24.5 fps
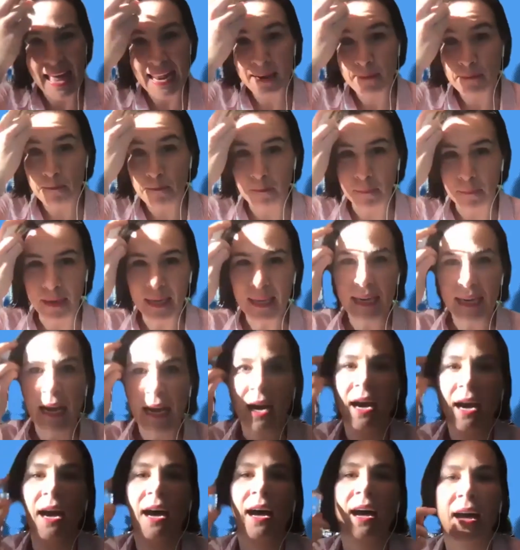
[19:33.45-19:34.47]
NP
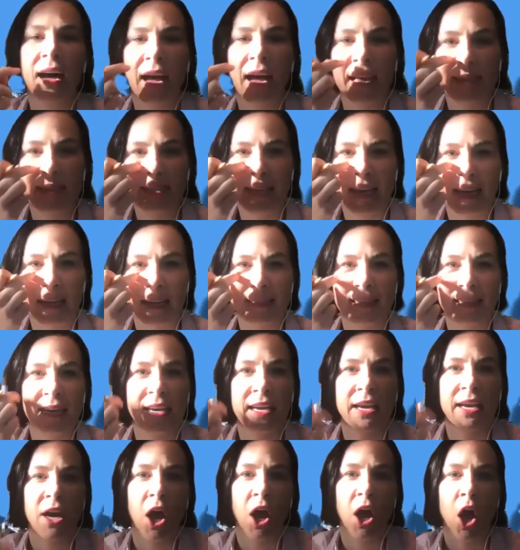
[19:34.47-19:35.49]
is
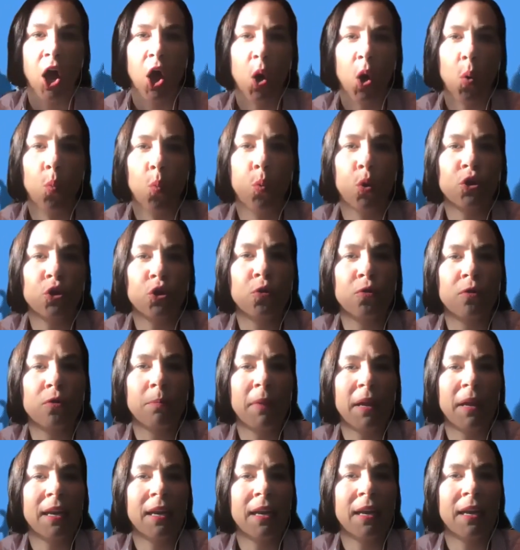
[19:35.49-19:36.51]
asking, what
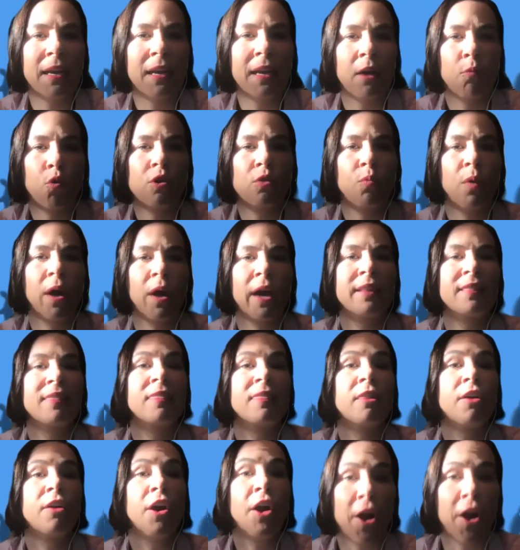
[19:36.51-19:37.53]
could media
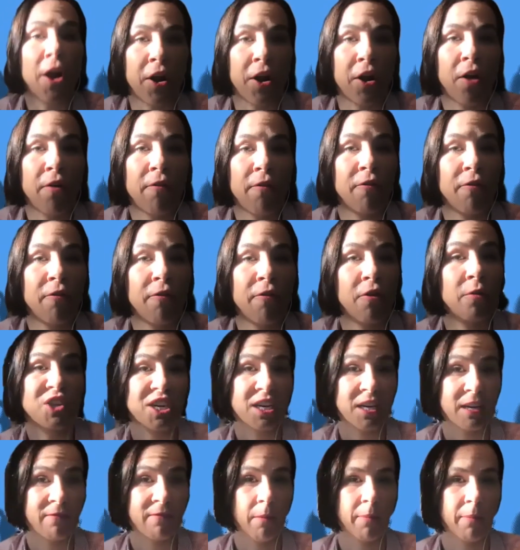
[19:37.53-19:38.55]
worldwide learn from
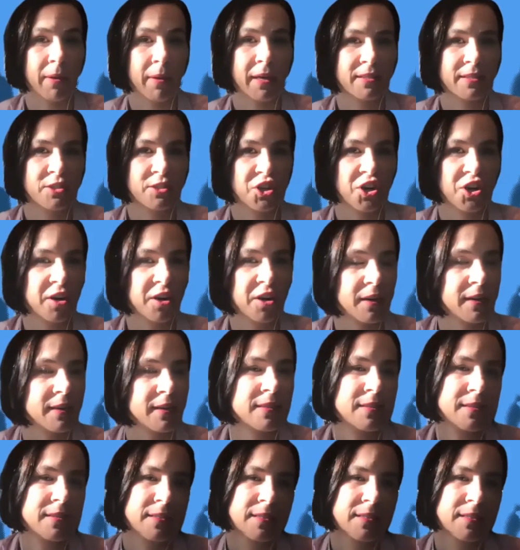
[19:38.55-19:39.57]
Geneva-based
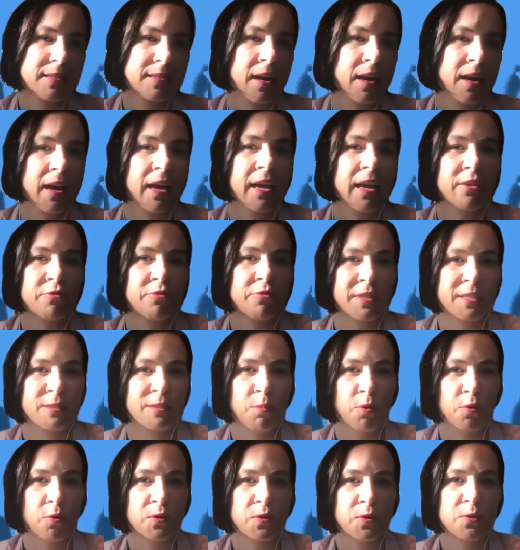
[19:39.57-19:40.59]
journalists in
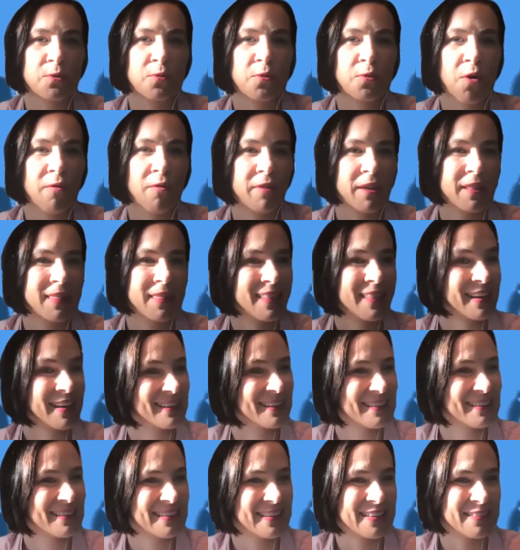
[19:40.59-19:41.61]
response to
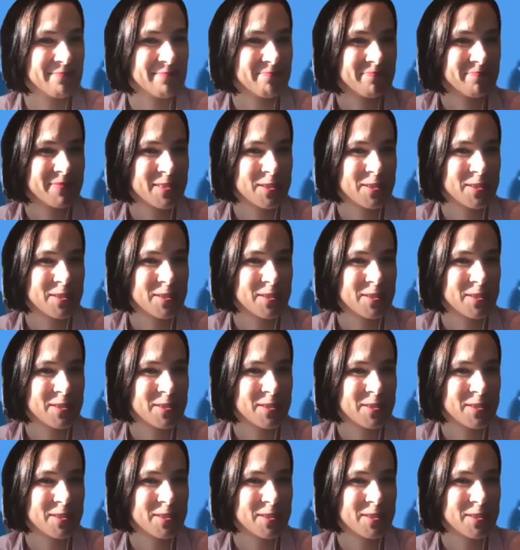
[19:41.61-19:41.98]
COVID-19?